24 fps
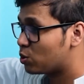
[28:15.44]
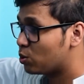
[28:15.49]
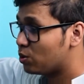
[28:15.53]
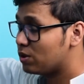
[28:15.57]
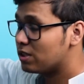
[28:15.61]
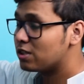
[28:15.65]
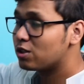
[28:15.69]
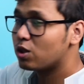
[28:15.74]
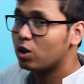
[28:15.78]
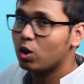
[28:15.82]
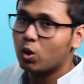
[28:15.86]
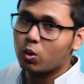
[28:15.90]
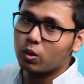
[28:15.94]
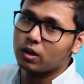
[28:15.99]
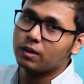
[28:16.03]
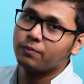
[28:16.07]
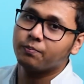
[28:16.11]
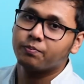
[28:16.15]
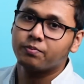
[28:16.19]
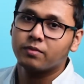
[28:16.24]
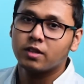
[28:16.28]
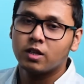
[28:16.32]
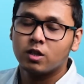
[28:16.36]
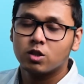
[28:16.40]
two is lower.
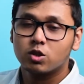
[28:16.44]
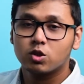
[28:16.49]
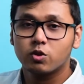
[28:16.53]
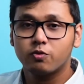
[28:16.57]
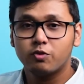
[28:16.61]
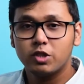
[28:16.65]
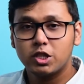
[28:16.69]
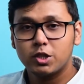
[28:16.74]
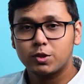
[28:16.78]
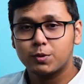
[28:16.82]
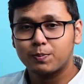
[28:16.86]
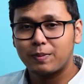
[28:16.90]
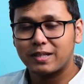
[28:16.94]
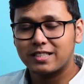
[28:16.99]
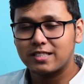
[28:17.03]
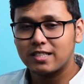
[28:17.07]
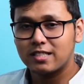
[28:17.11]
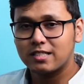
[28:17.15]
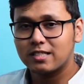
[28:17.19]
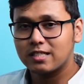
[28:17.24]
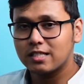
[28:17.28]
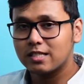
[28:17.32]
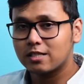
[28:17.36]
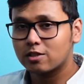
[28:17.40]
So which
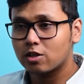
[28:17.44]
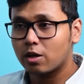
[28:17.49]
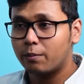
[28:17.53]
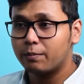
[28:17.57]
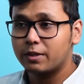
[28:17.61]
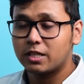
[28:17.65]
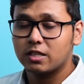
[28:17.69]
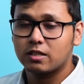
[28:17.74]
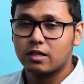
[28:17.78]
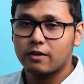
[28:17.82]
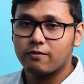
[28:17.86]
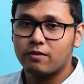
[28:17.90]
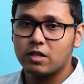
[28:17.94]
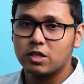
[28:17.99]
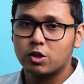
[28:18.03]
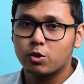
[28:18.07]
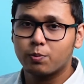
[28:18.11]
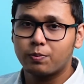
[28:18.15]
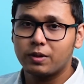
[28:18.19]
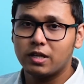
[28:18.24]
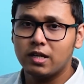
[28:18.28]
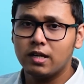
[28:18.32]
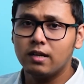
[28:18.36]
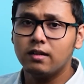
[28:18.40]
species is competitively
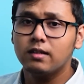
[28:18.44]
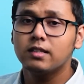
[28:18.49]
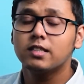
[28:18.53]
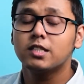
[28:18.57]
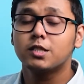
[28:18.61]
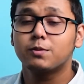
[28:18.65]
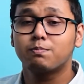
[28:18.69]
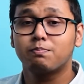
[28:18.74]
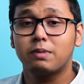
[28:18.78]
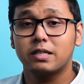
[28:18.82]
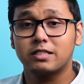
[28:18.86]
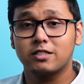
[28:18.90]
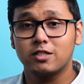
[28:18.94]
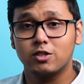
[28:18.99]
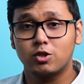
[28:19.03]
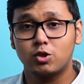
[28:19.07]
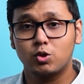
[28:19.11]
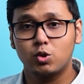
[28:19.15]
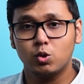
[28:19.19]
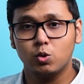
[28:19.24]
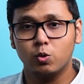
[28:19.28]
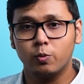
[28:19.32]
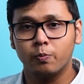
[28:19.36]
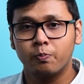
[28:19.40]
superior? Species
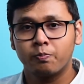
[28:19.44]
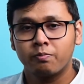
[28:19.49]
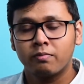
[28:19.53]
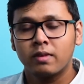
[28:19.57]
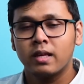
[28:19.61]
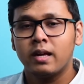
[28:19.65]
two.